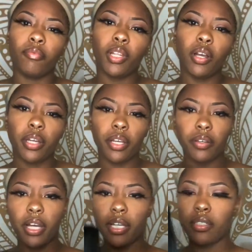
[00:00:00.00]
Okay, you
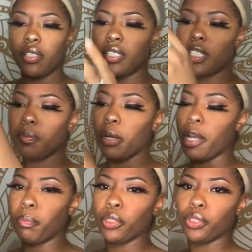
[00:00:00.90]
guys. So this is
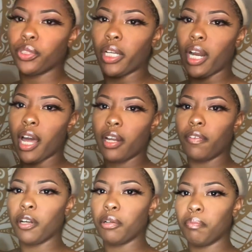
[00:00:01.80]
Piper straight out of
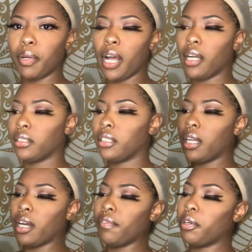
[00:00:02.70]
her box and
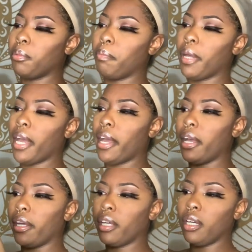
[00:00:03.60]
out of her
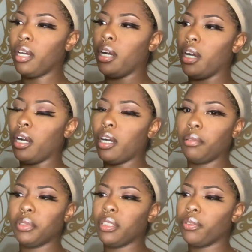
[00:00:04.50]
bag.
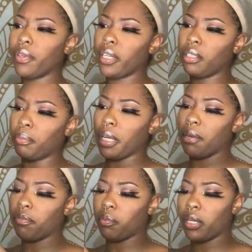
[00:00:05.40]
Um, just a regular
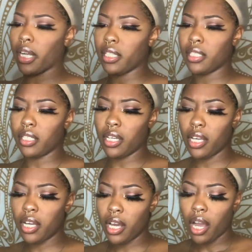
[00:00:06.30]
bob from what I
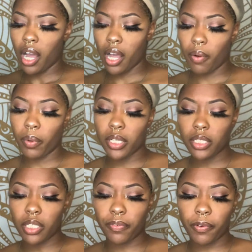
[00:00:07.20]
see. Uh, what is
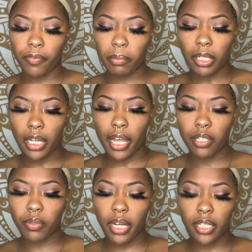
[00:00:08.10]
different from the
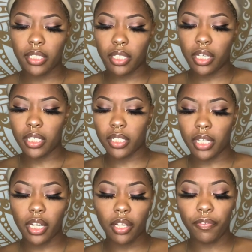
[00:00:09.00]
last one I see,
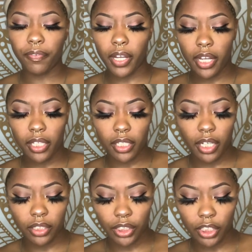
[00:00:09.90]
instead of uh, the
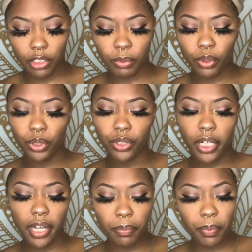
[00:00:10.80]
adjustable
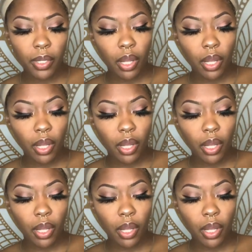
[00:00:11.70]
strap,